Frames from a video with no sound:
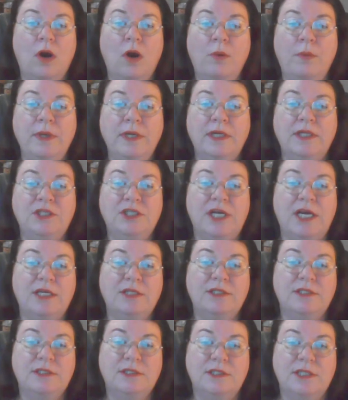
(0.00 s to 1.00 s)
Opening a
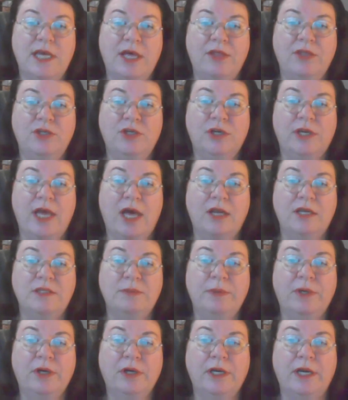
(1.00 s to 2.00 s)
chest, Seth took out a
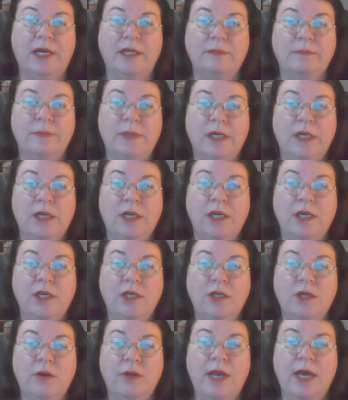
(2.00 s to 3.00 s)
spare gun.
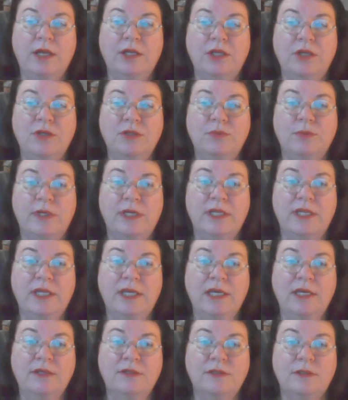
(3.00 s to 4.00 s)
You know how to use one of
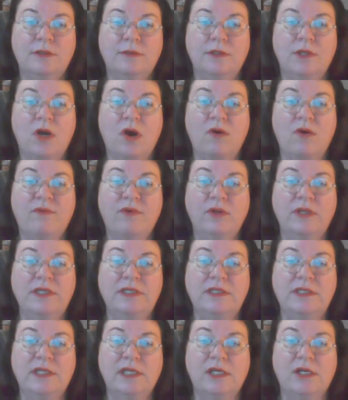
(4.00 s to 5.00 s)
these? No, I've
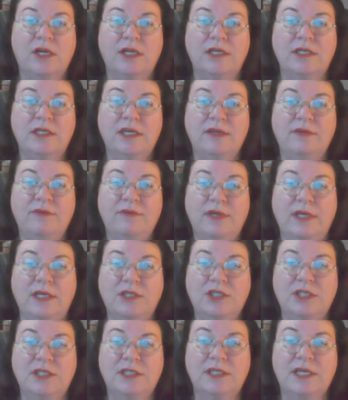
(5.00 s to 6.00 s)
only seen it on
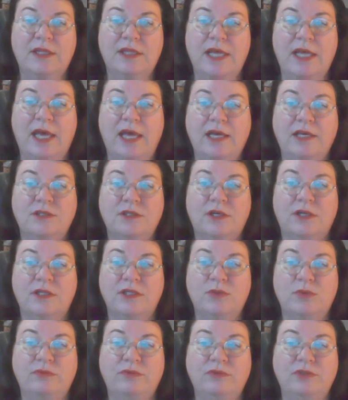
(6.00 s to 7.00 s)
TV. She set the eggs on
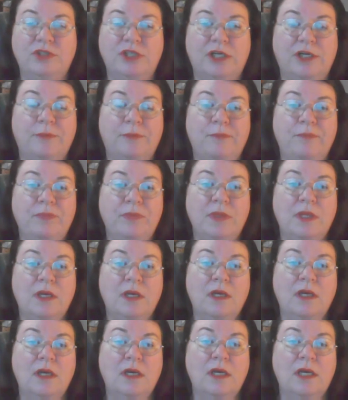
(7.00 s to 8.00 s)
the swivel chair.
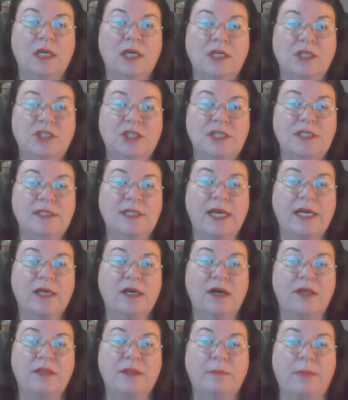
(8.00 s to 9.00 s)
It's just
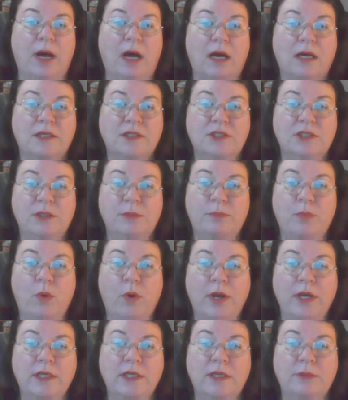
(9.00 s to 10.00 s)
like on the box. You
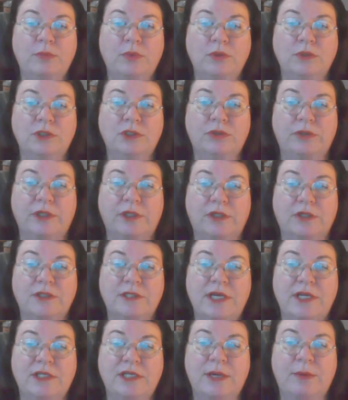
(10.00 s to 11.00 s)
point and pull the trigger.
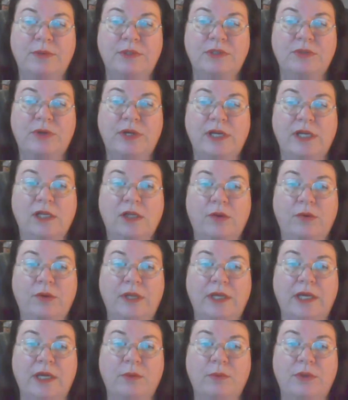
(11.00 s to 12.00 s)
Seth demonstrated,
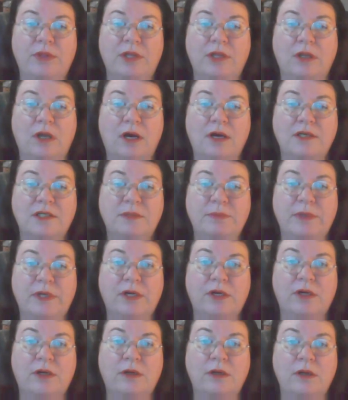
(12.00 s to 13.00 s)
loading it with a long
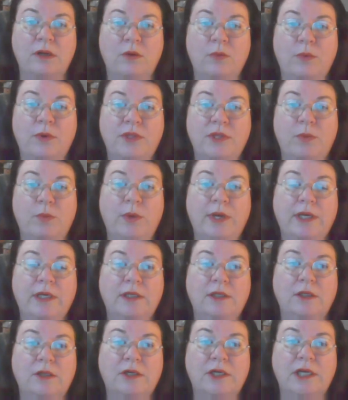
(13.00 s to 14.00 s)
spear with a
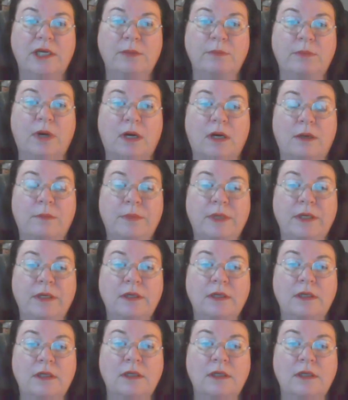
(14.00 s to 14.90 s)
wicked-looking barb.